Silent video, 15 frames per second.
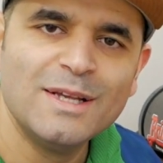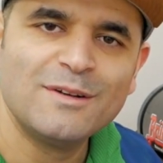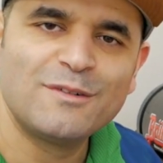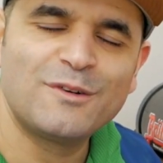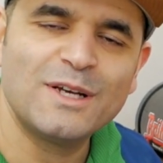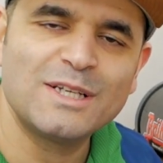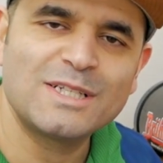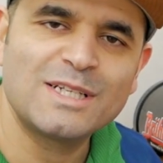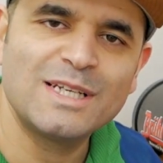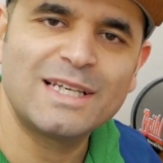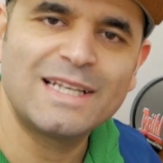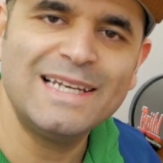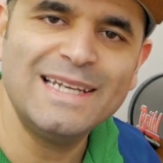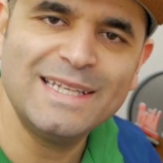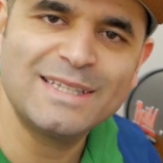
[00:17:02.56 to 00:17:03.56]

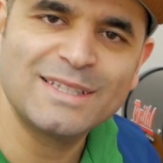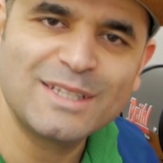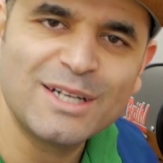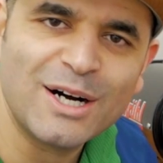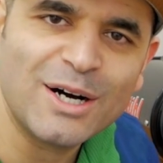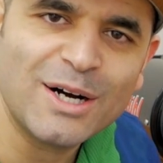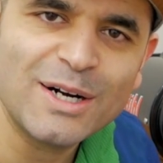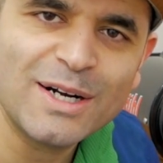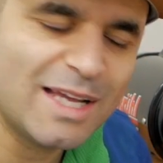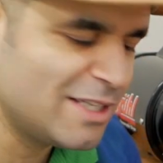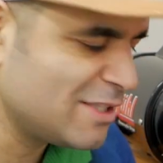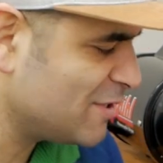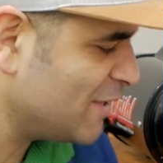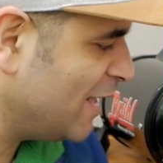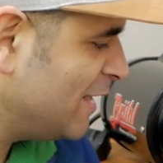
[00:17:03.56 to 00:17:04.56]
freshly cleaned car,
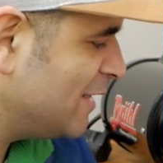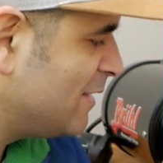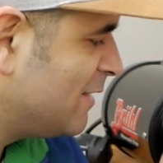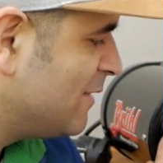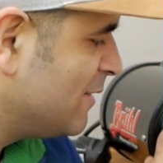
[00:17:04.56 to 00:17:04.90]
and tried